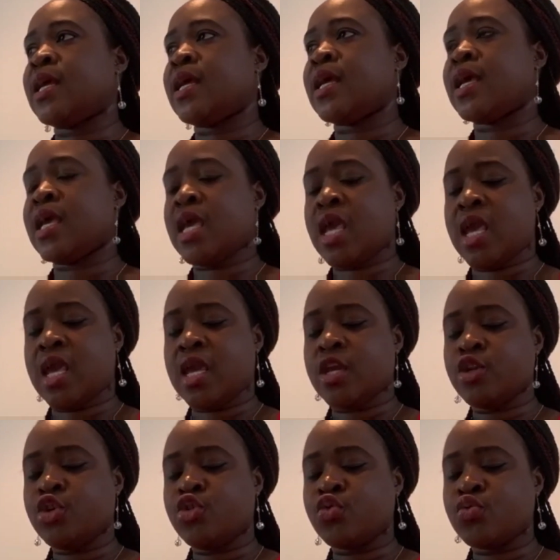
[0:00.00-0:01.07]
a
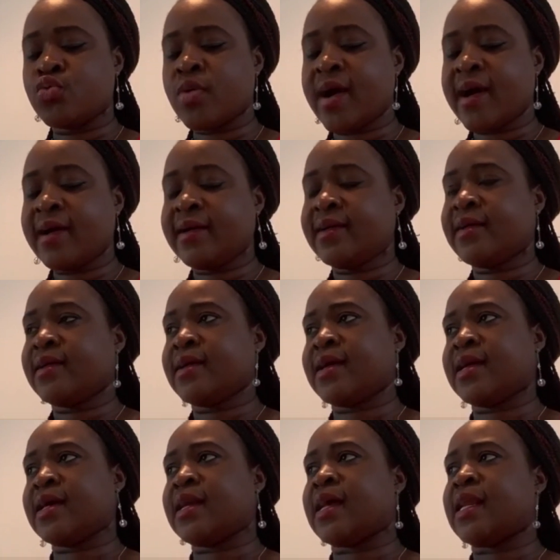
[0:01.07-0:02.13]
doer
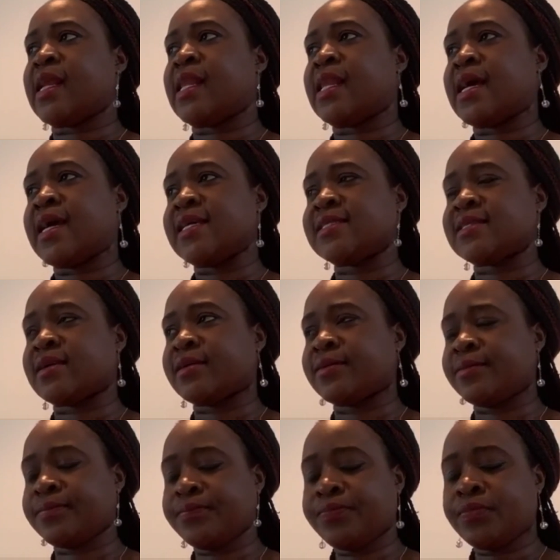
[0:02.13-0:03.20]
and an analyzer
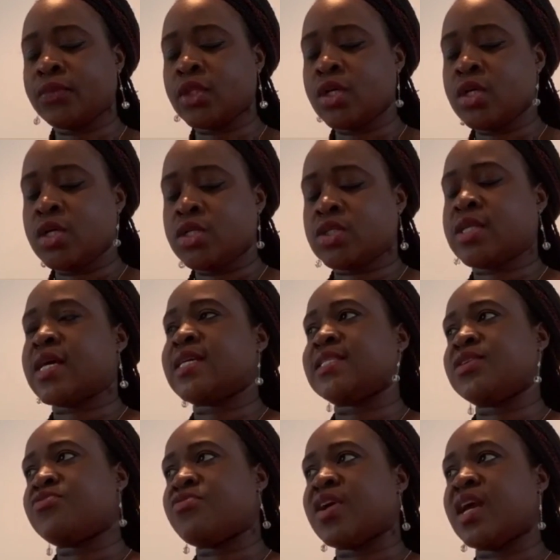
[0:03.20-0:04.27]
so that's
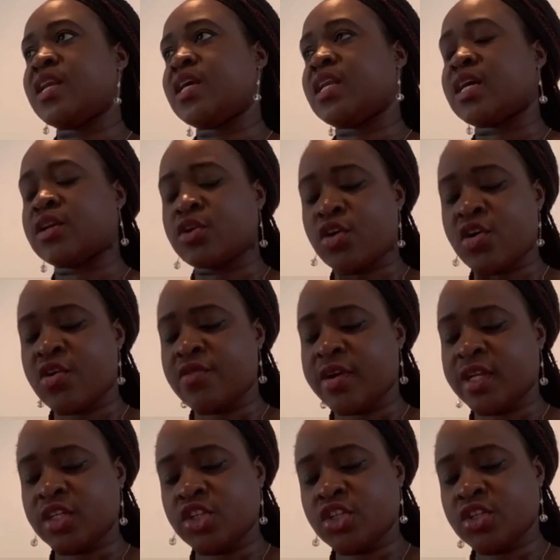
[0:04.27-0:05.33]
a red and an
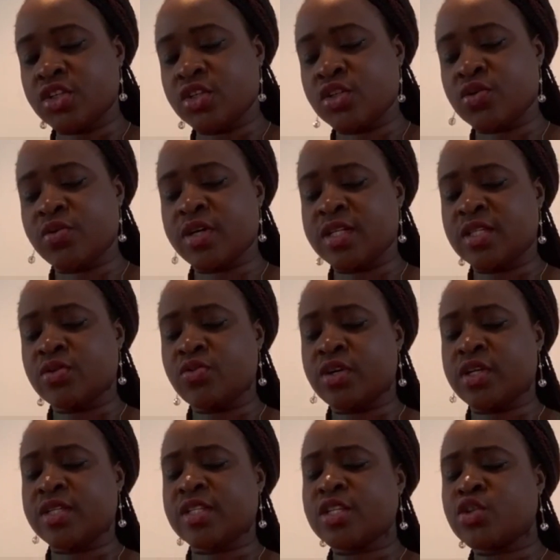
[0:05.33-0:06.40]
orange so what, what
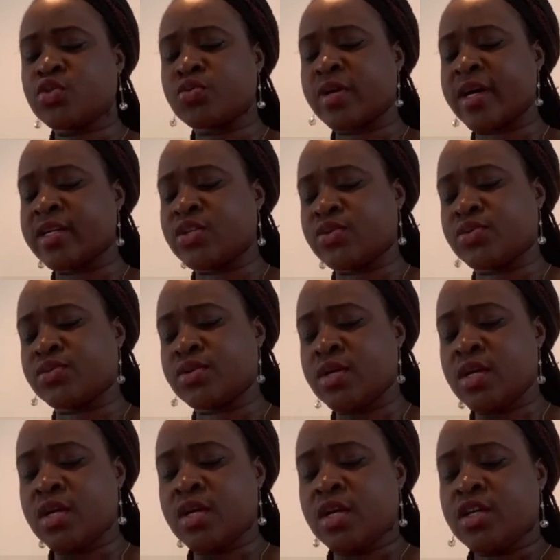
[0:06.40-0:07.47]
does a doer do?
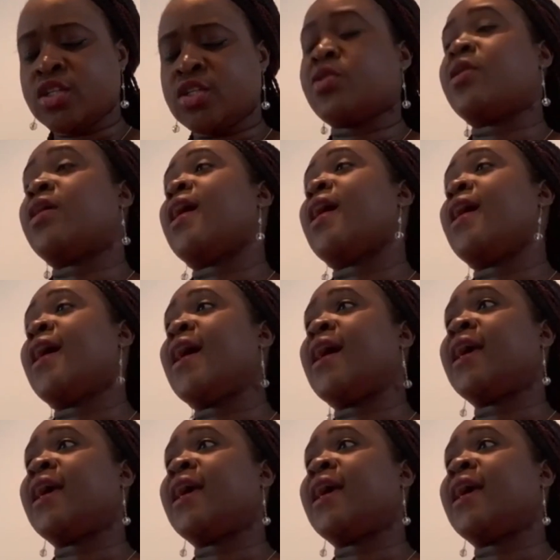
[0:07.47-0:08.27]
So high